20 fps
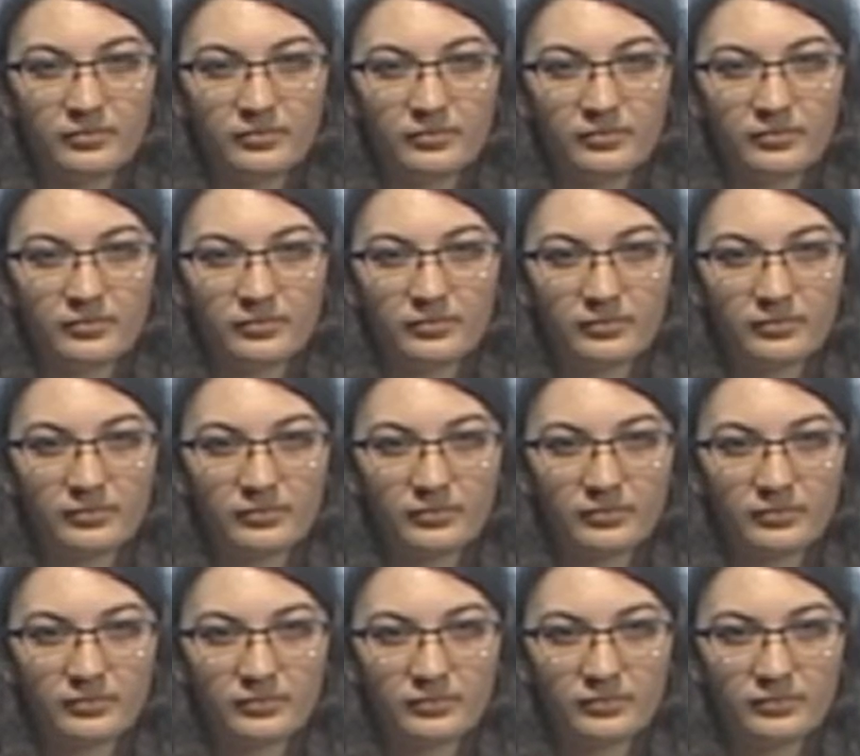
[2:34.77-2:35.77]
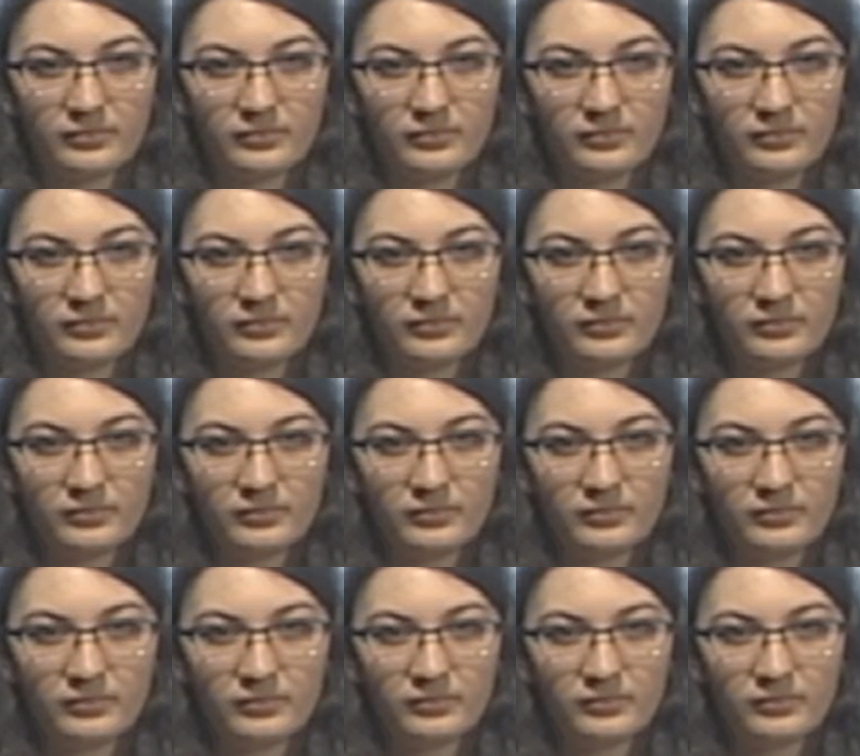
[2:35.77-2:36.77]

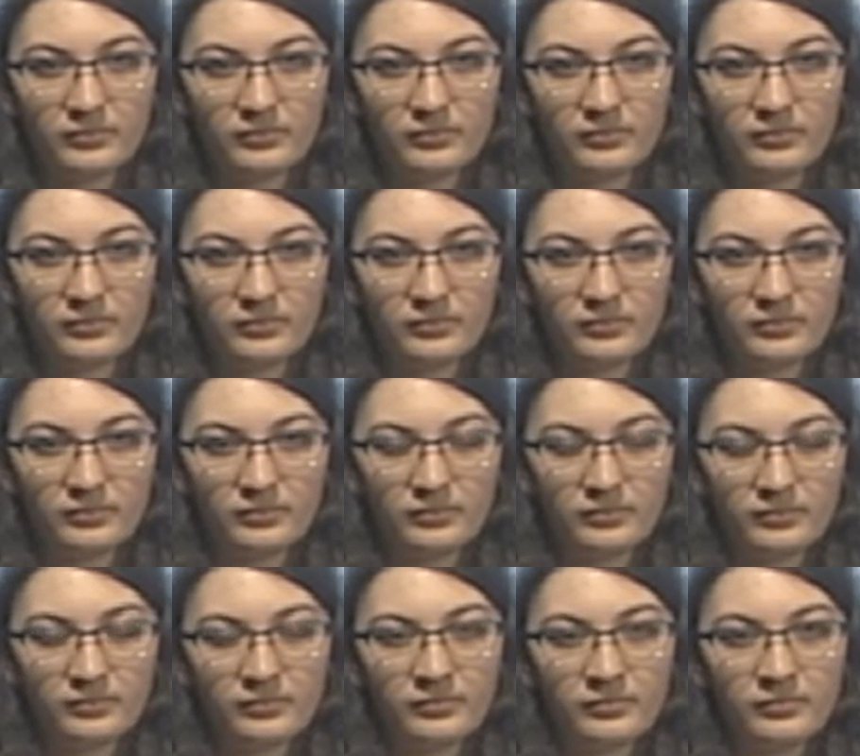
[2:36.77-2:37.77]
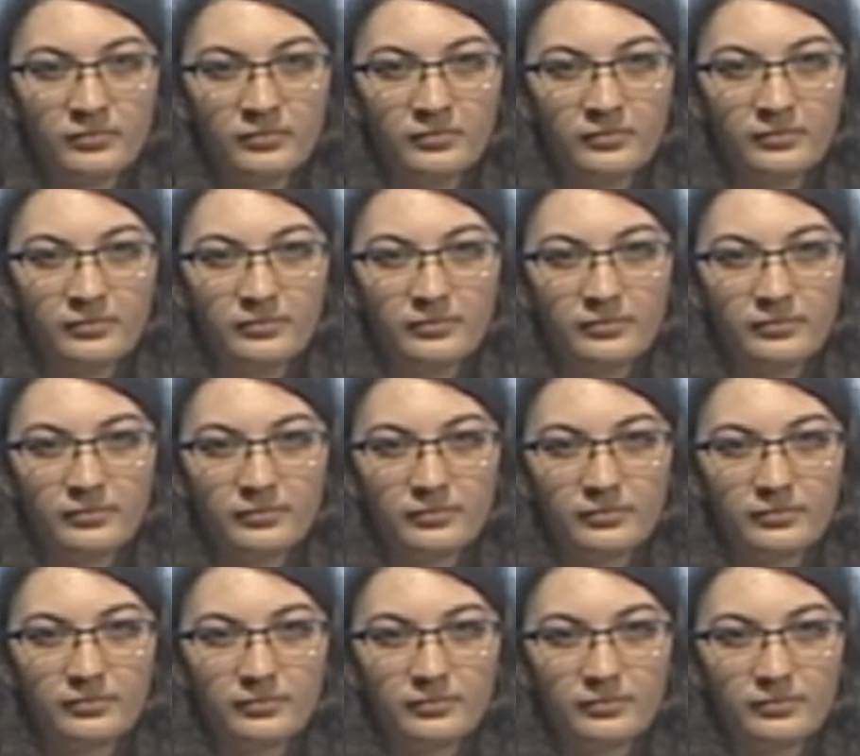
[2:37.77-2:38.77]

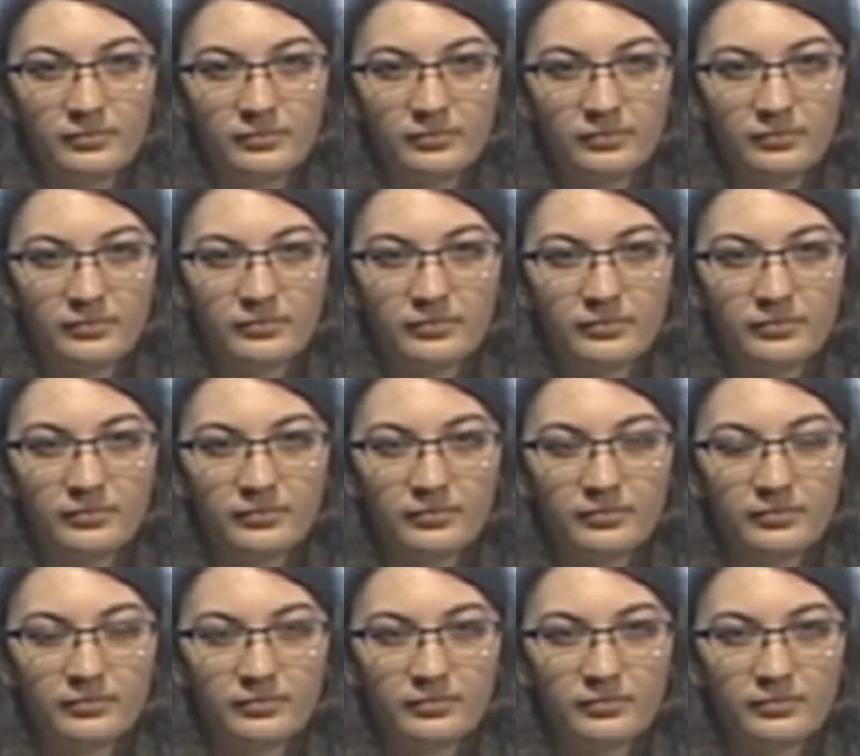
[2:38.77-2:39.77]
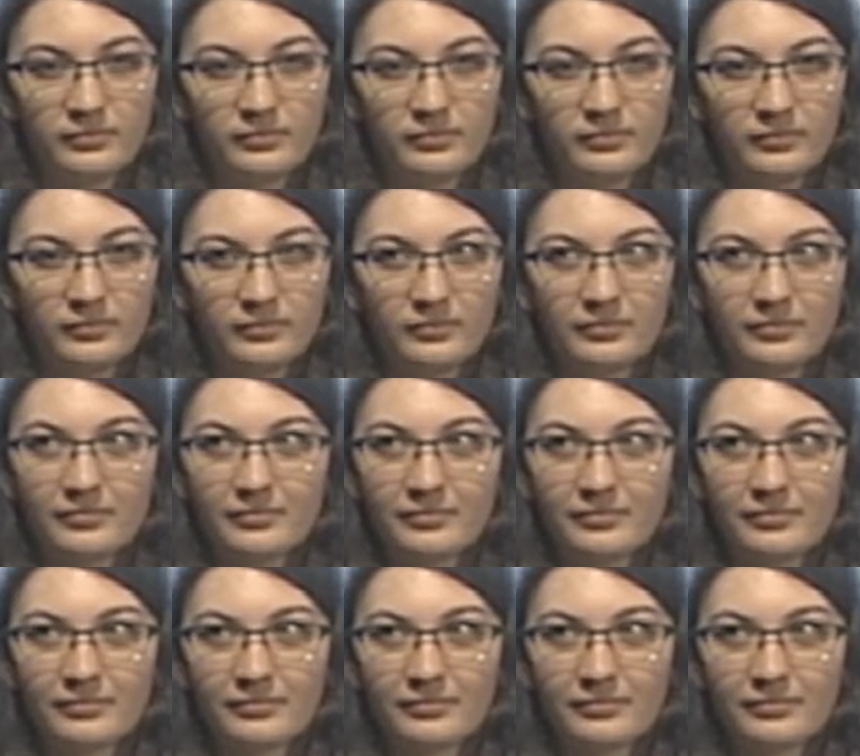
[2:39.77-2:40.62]
This person isn't speaking.